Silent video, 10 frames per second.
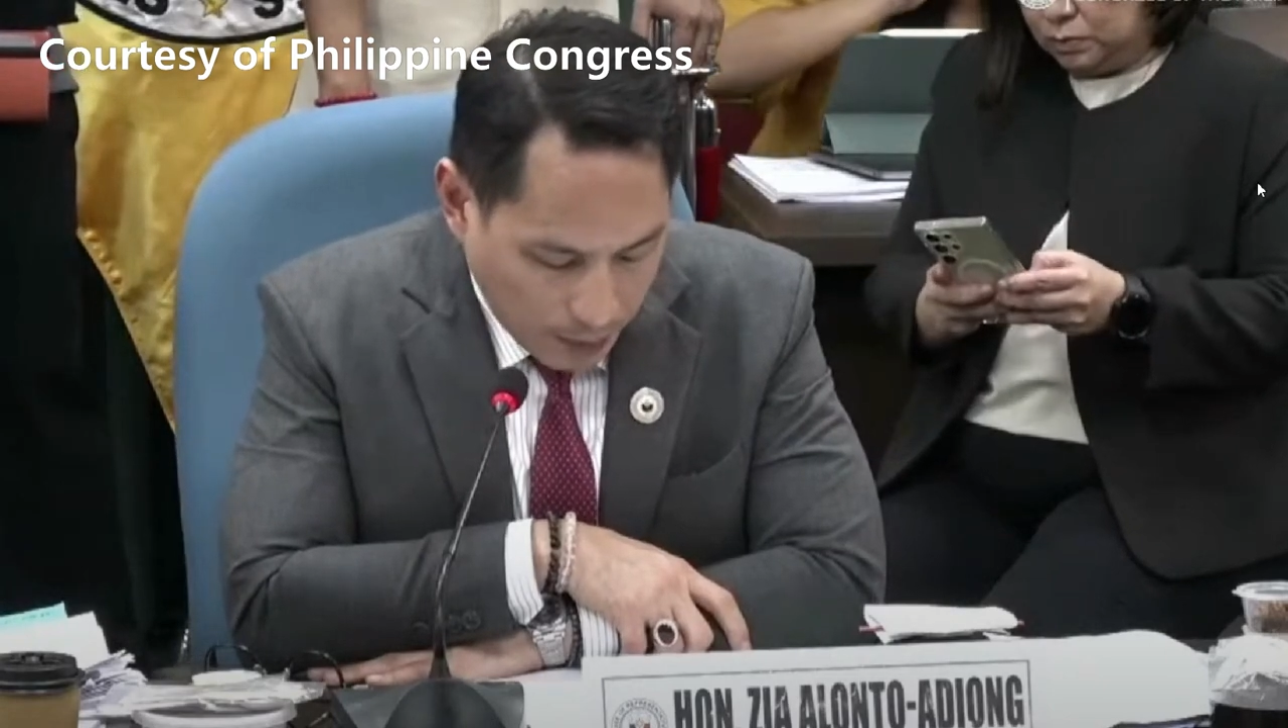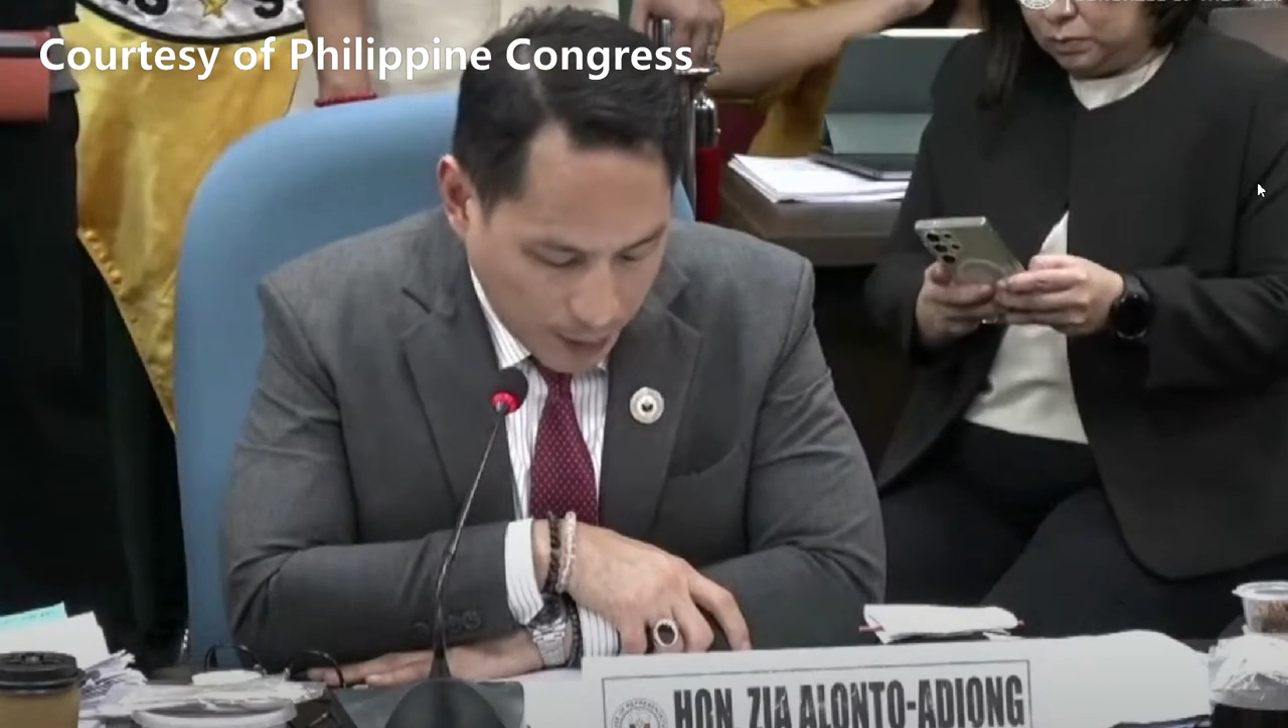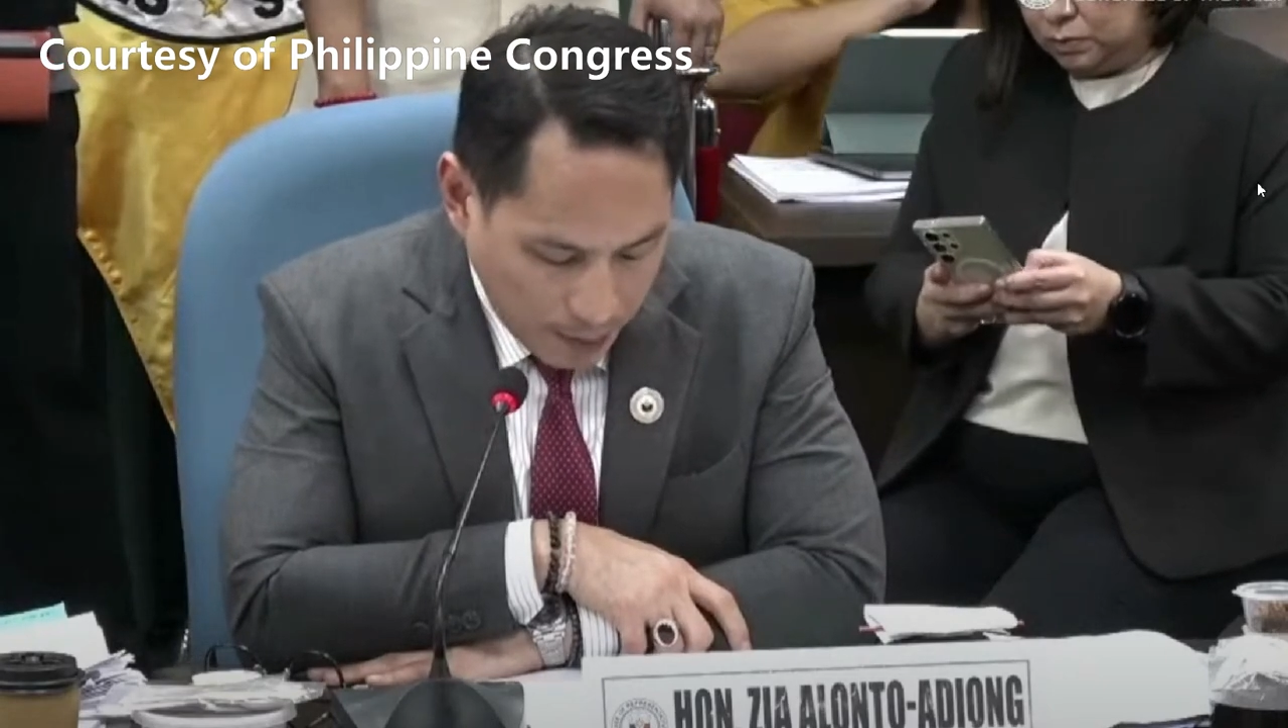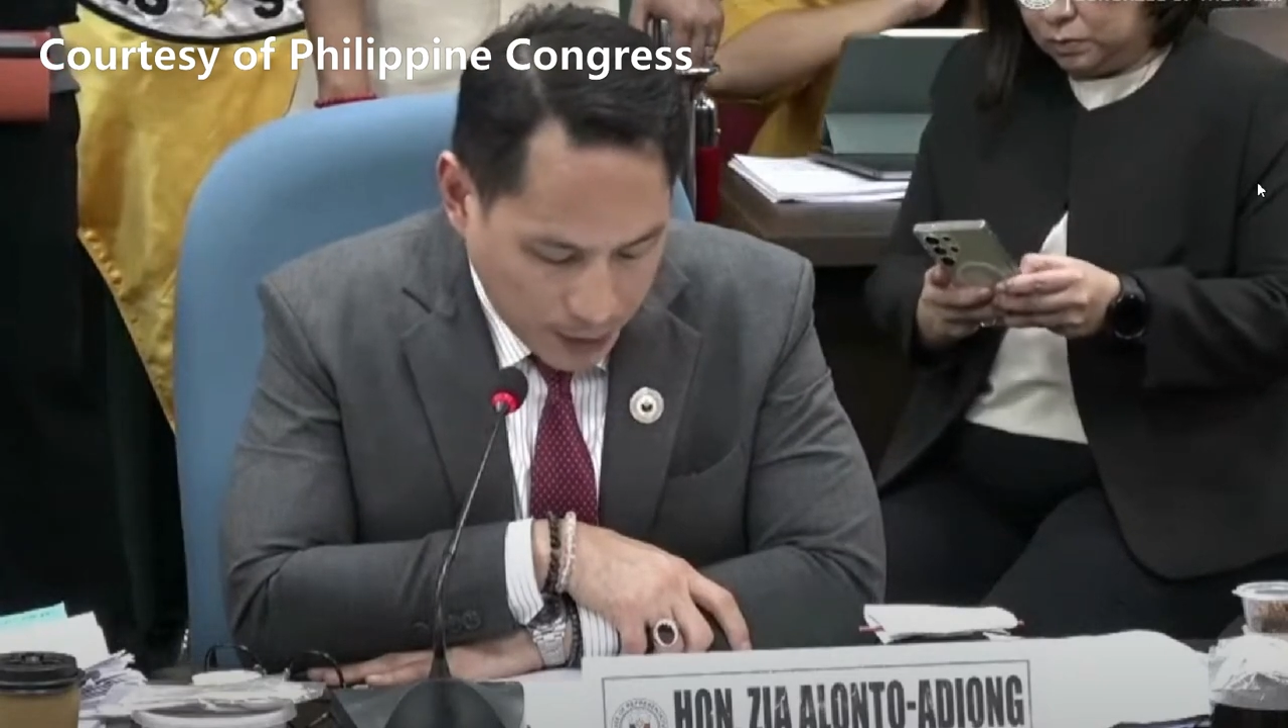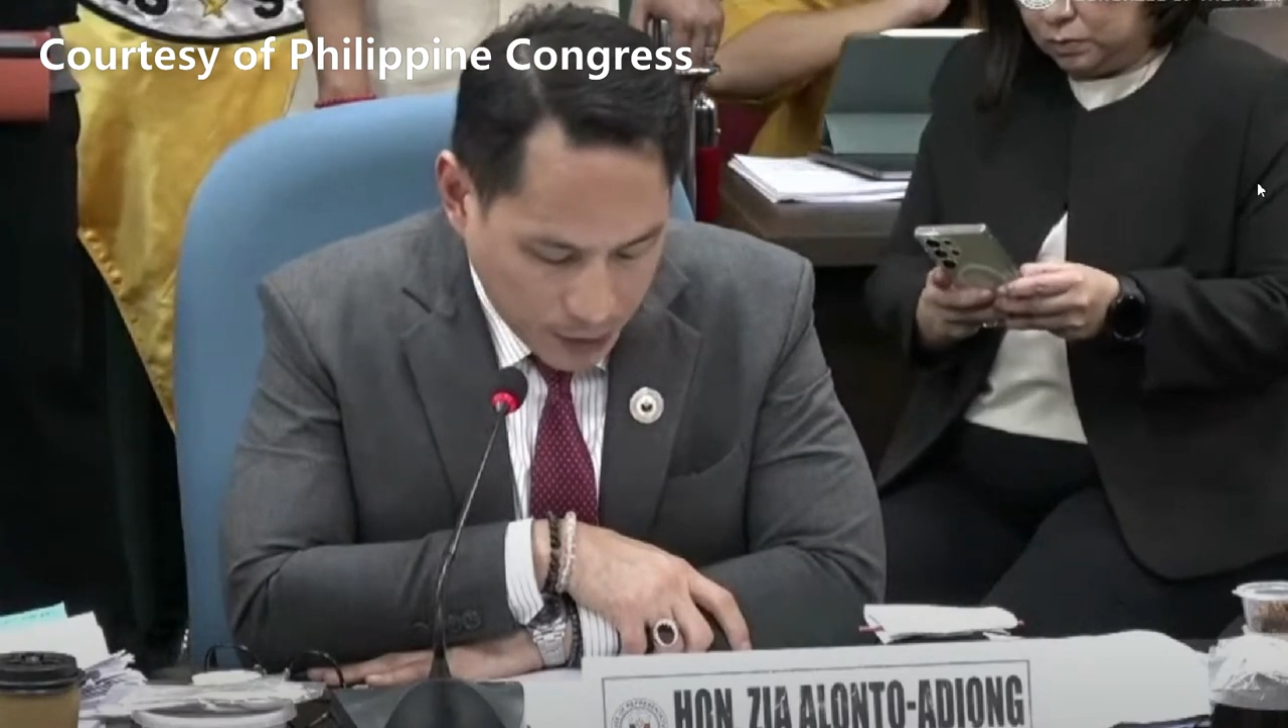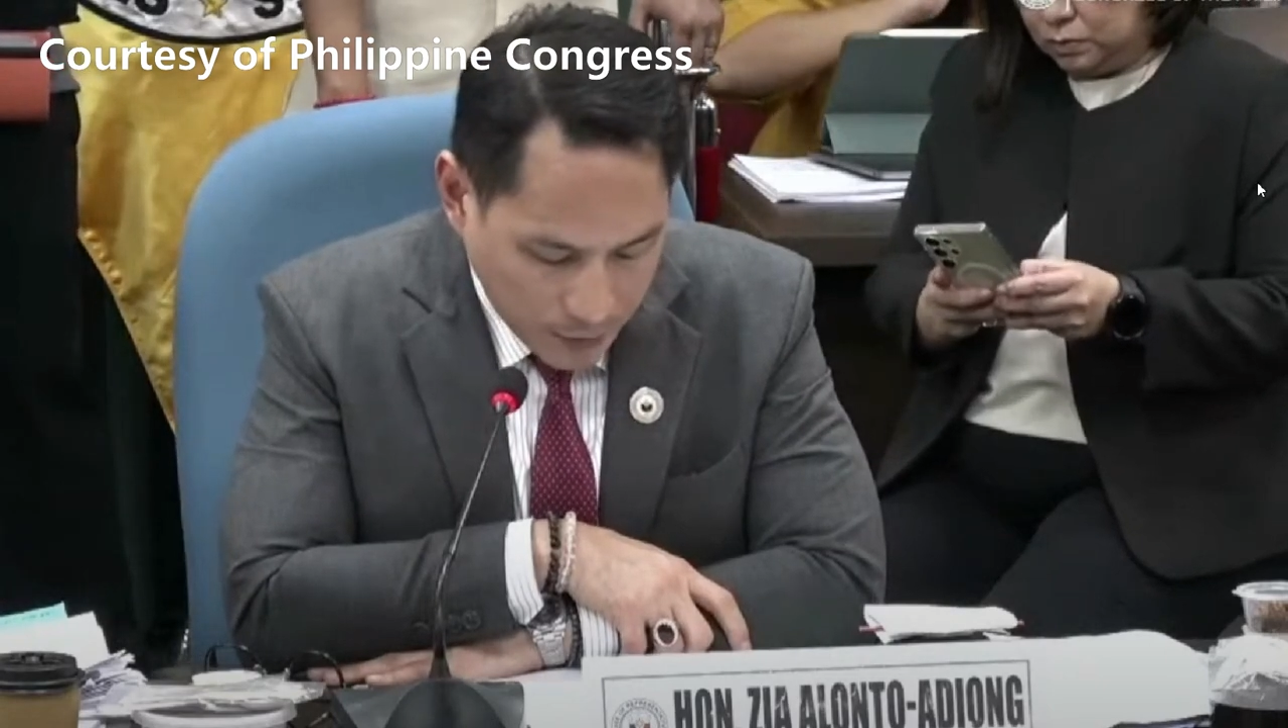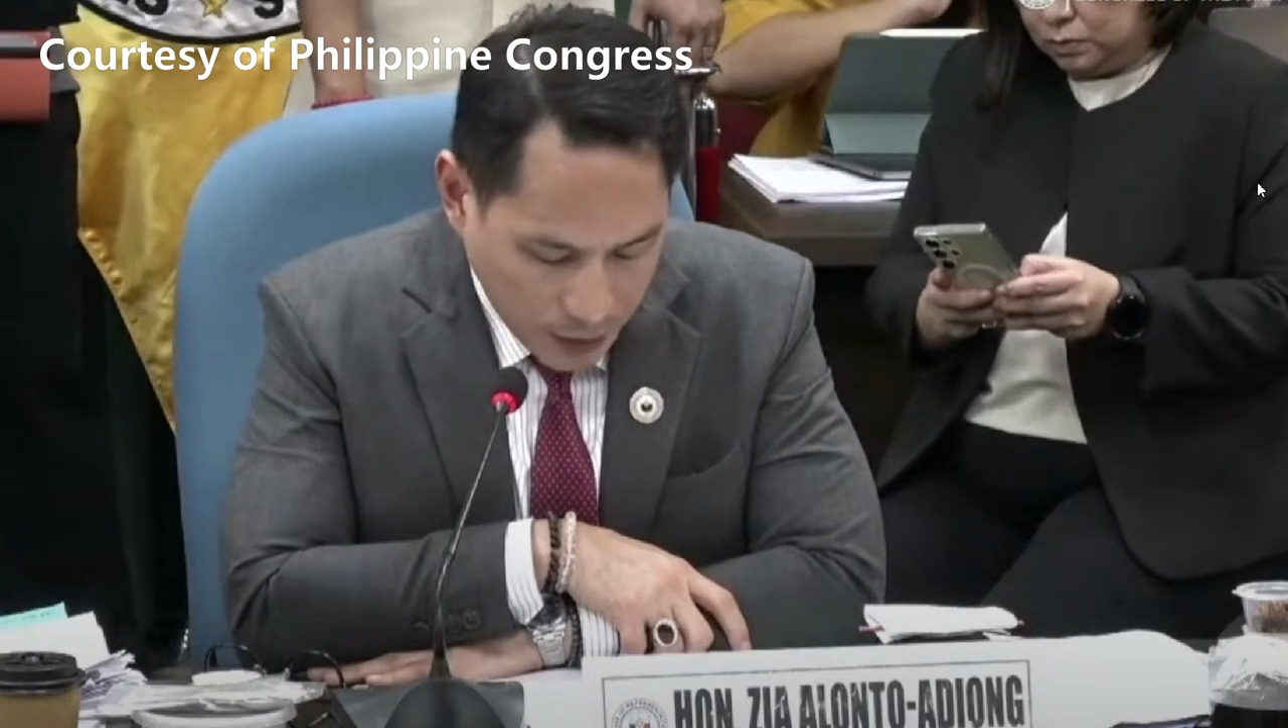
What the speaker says: members